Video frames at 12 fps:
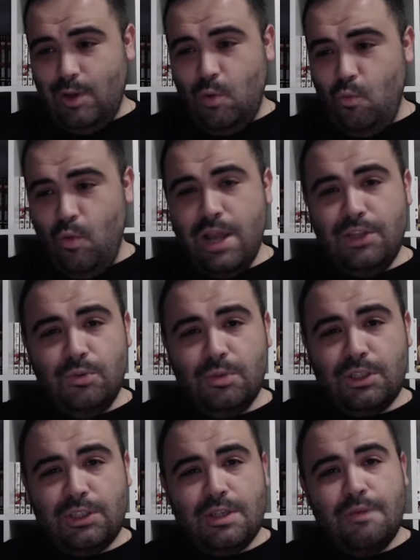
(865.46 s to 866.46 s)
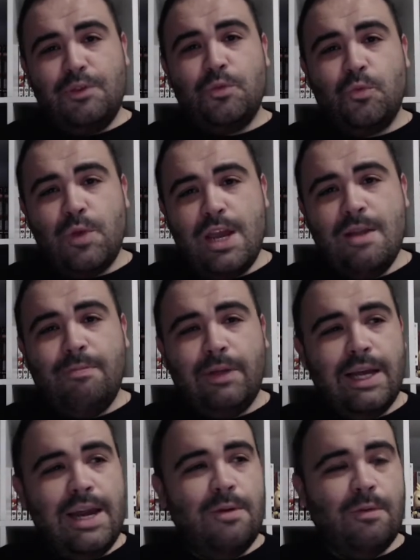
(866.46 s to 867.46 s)
way too much stuff to read,
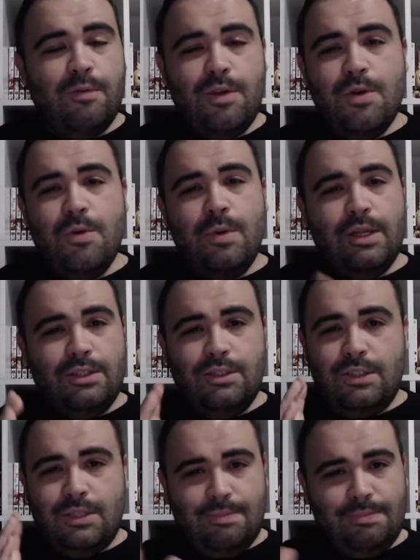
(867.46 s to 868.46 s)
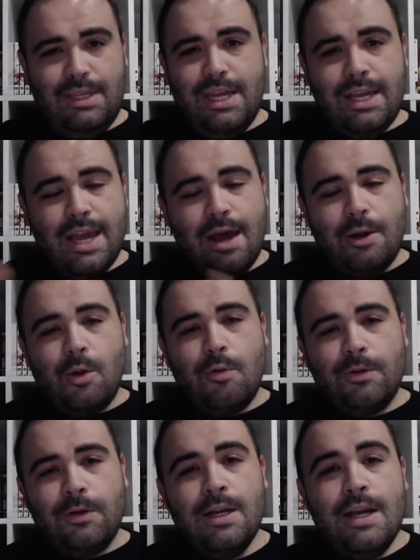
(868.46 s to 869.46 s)
play, review, and just geek out
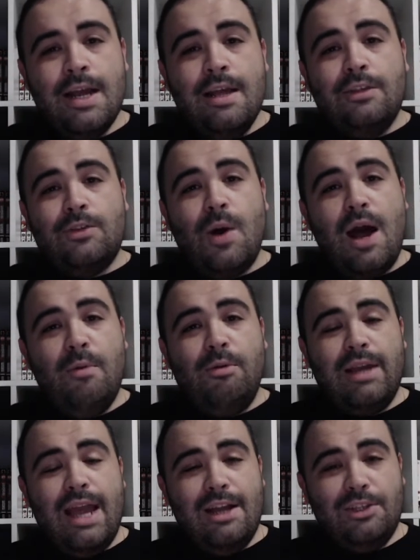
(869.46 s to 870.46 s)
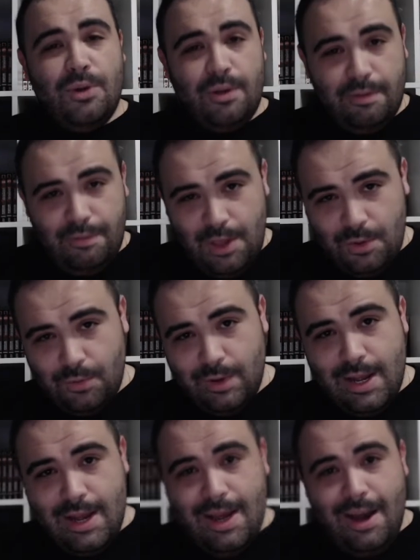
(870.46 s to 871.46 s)
over. So I will catch all of you
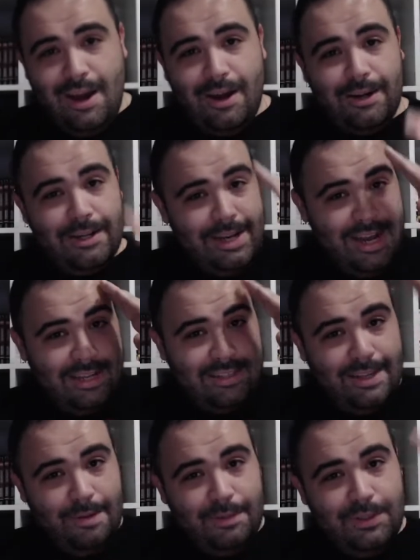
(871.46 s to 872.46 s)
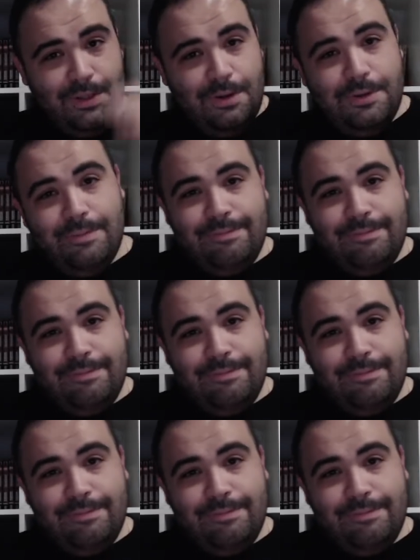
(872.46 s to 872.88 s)
on our next episode.